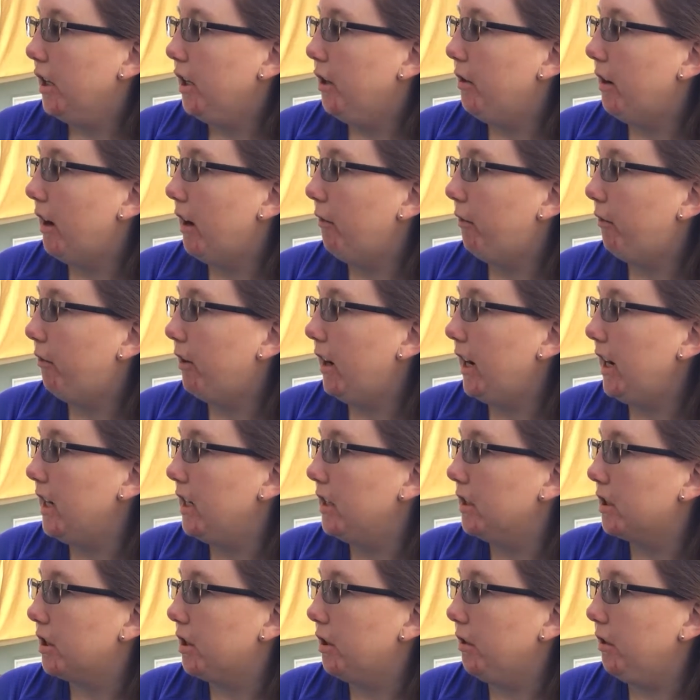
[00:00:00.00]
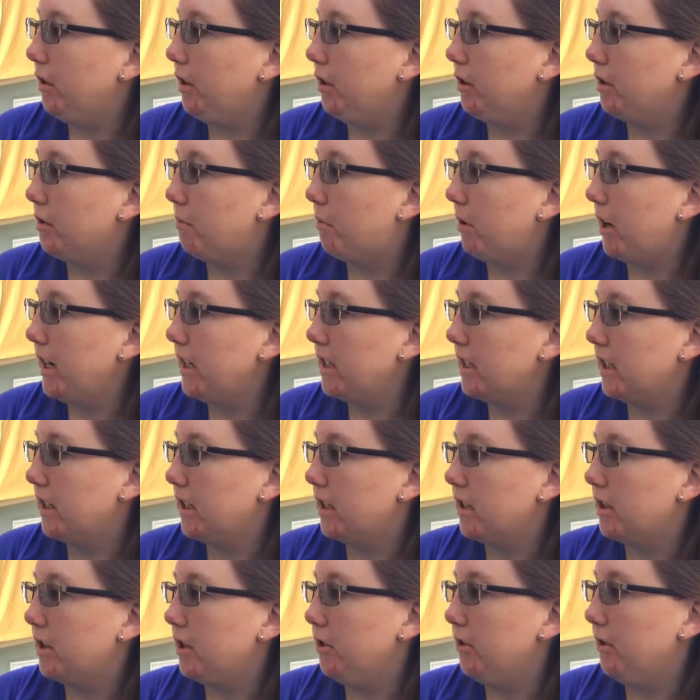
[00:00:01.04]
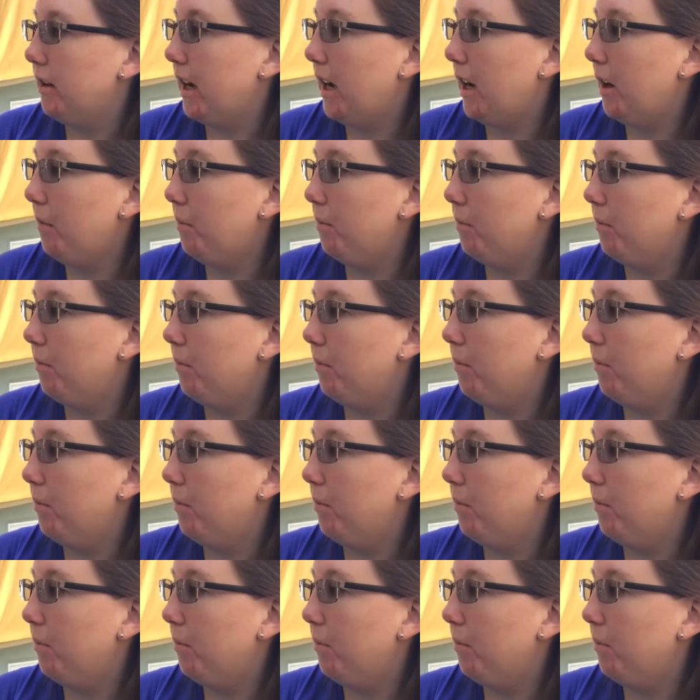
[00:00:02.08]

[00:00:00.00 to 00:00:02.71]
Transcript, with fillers: You have friends who use braces to help